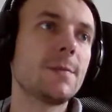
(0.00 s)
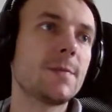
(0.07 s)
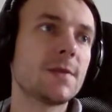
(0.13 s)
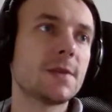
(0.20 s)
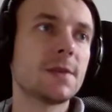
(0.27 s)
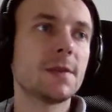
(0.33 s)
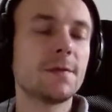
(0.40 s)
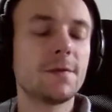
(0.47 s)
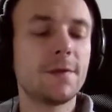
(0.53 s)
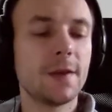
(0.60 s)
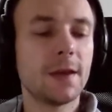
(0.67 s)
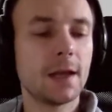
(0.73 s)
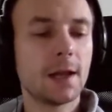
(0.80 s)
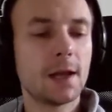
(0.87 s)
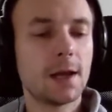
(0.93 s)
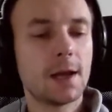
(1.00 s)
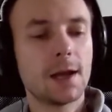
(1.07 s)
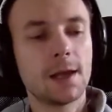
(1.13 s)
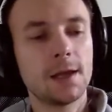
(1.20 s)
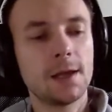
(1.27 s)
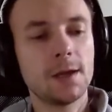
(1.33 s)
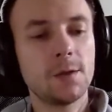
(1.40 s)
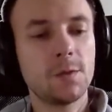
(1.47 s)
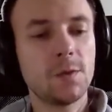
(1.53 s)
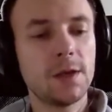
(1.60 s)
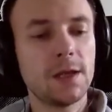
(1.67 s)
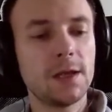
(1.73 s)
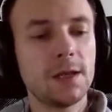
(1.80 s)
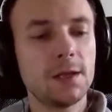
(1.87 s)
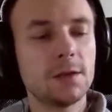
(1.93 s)
something like
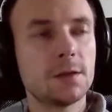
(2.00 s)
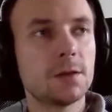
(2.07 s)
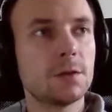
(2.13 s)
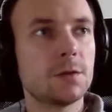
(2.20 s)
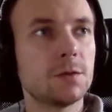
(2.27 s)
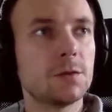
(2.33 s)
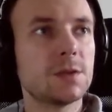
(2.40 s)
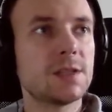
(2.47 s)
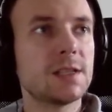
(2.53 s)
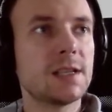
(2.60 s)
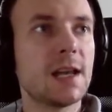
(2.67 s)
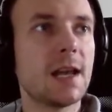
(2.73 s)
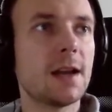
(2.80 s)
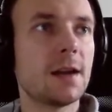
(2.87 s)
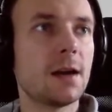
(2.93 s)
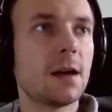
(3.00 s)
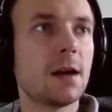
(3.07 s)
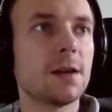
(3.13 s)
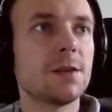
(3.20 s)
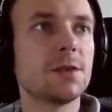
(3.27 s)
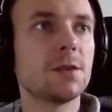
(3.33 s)
Windows 10 ISO